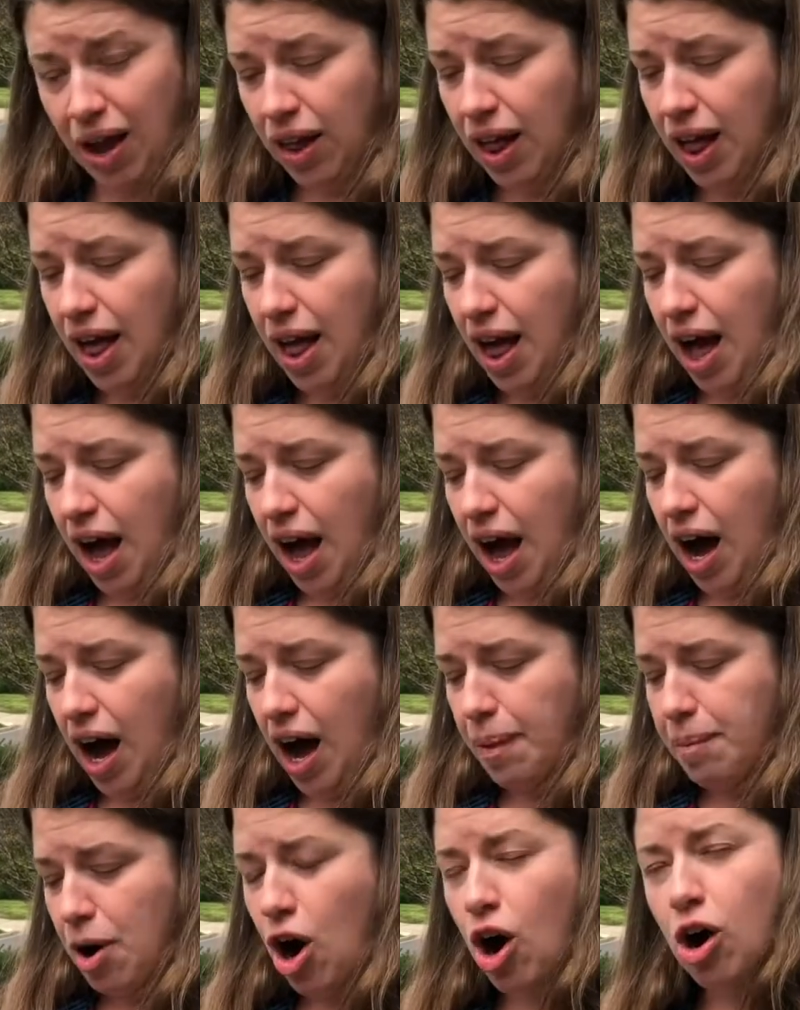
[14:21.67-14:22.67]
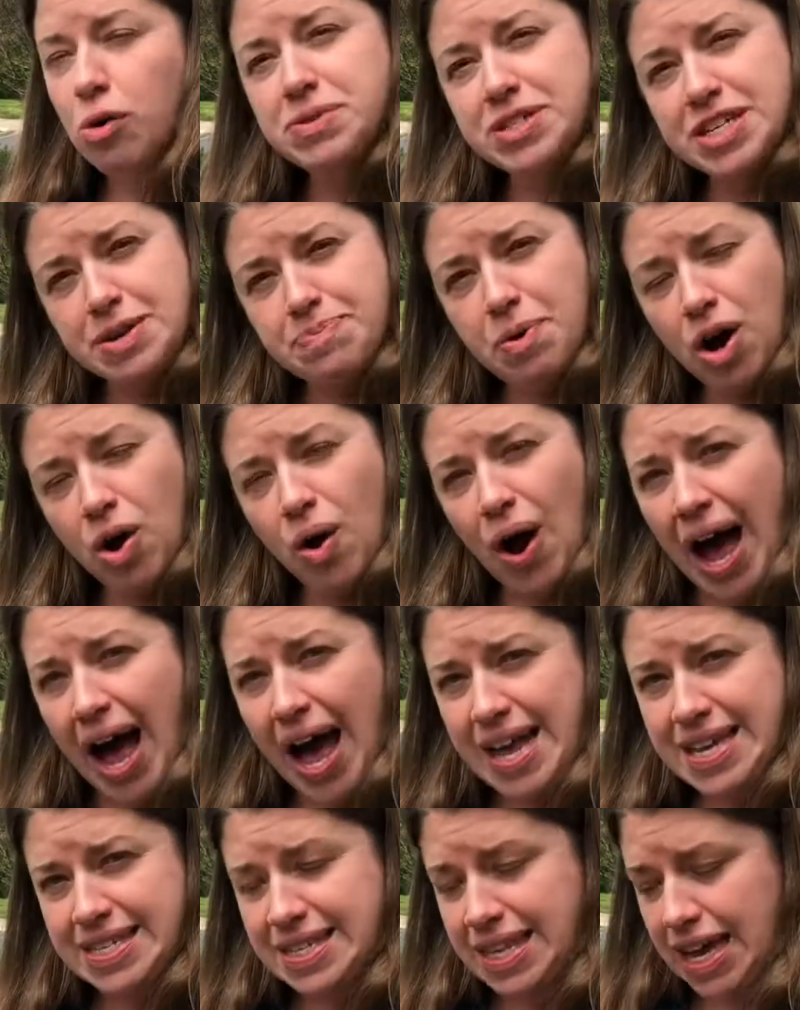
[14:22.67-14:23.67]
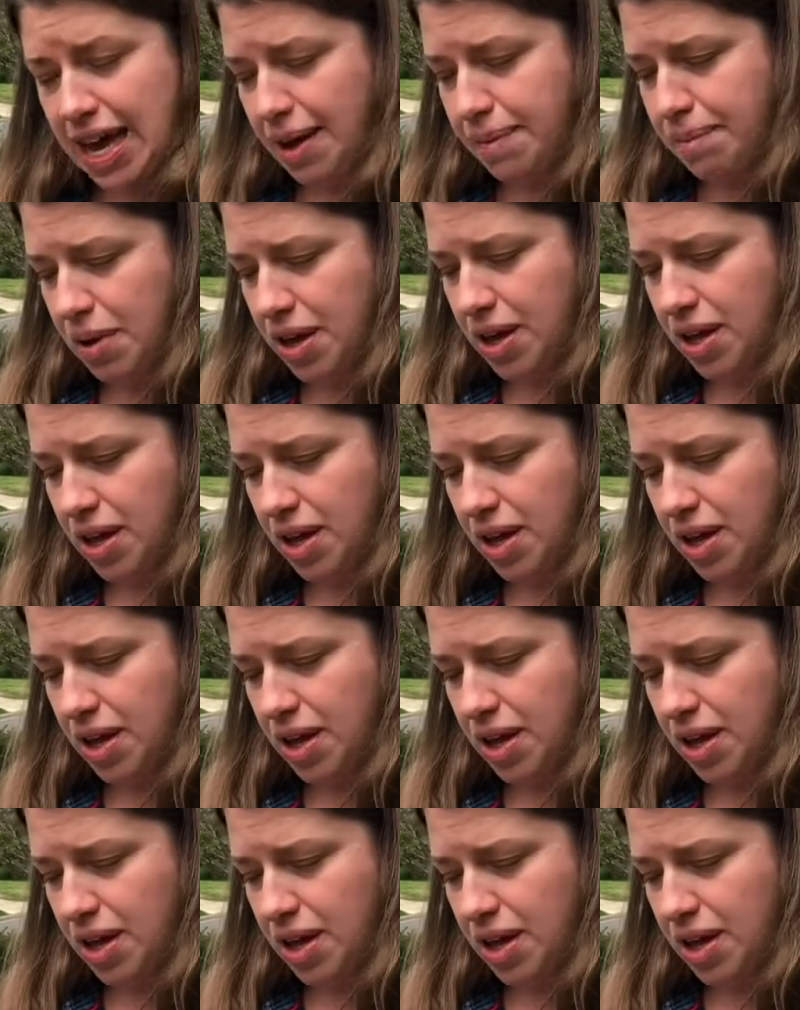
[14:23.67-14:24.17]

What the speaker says: Home Depot has them.